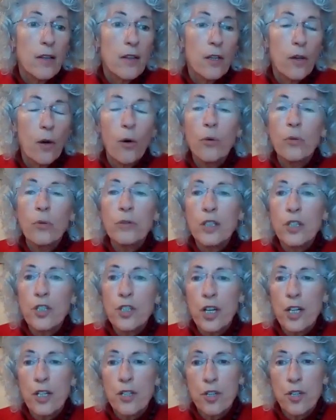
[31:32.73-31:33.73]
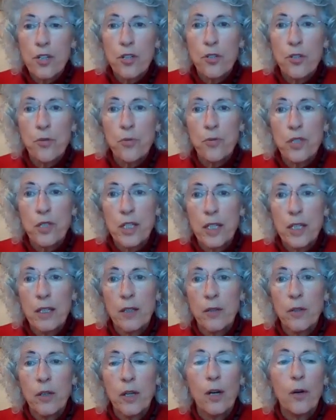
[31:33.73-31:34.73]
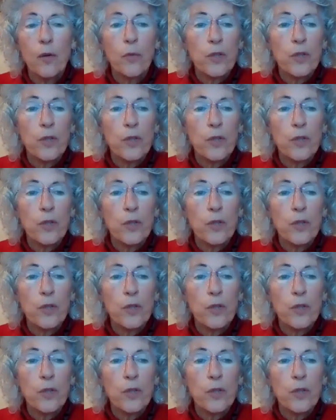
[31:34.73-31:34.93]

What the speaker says: The only change in his routine